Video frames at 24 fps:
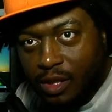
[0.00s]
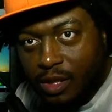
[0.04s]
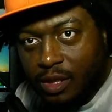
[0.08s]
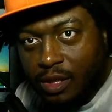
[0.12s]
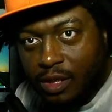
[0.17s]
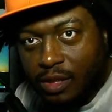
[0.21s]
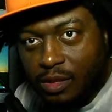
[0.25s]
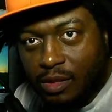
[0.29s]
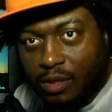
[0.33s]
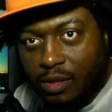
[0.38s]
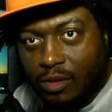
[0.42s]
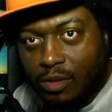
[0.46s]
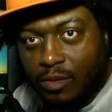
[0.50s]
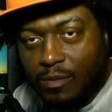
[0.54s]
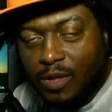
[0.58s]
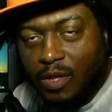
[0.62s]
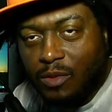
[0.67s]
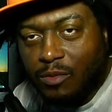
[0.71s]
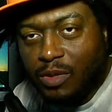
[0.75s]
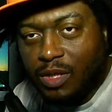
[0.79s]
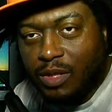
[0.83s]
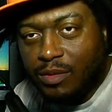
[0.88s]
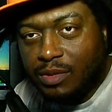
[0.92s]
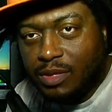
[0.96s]
You go to my
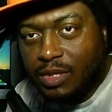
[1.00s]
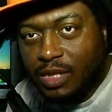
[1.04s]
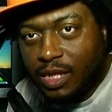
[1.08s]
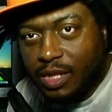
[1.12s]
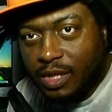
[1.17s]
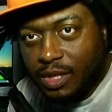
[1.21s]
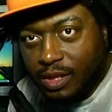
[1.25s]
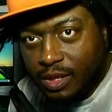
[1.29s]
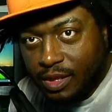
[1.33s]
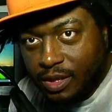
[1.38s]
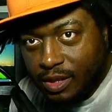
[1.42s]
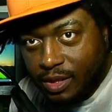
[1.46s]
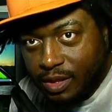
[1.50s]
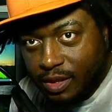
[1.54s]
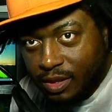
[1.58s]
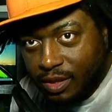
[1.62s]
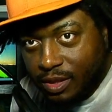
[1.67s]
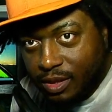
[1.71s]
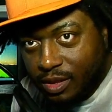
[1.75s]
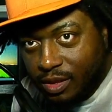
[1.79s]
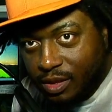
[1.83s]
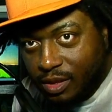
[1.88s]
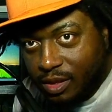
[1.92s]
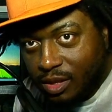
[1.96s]
website,
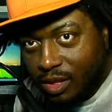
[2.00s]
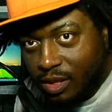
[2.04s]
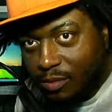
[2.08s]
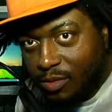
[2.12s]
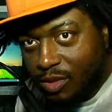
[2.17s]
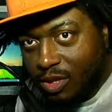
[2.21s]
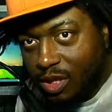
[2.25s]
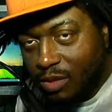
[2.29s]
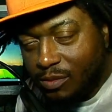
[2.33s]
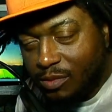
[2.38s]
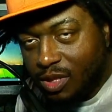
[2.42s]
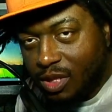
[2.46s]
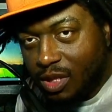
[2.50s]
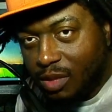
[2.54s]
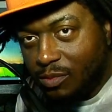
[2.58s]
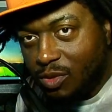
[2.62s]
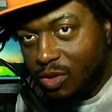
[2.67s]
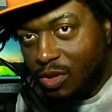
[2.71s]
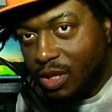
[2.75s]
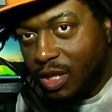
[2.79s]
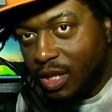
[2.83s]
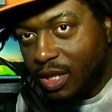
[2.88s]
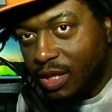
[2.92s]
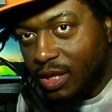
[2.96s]

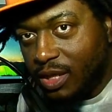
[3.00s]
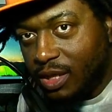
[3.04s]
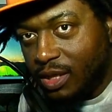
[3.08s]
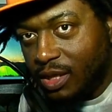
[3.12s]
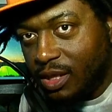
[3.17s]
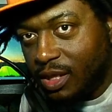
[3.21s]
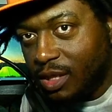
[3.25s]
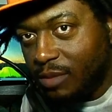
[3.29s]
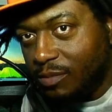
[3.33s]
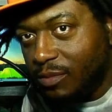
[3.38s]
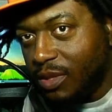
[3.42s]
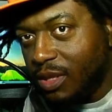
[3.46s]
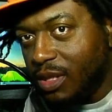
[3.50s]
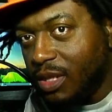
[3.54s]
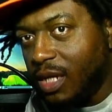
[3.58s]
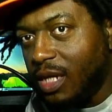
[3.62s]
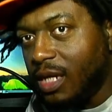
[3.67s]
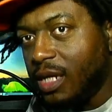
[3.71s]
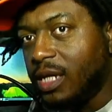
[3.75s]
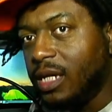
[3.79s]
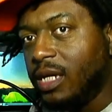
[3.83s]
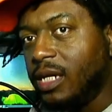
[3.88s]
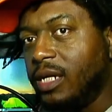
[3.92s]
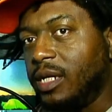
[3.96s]

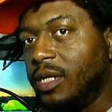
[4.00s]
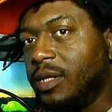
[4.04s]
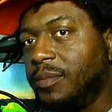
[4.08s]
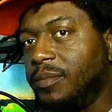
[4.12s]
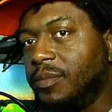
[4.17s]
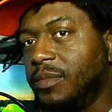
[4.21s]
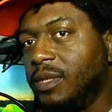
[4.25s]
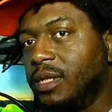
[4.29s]
www.enigma.com,